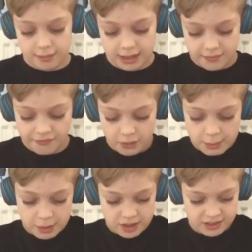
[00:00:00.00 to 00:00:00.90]
Getting
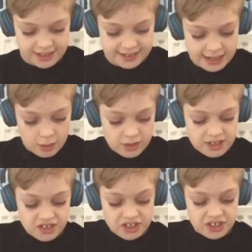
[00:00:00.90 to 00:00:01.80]
three per click now.
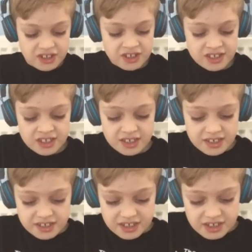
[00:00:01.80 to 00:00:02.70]
Da, da,
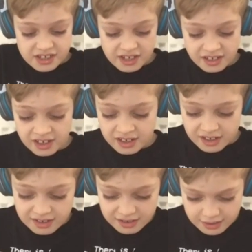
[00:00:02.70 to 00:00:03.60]
da,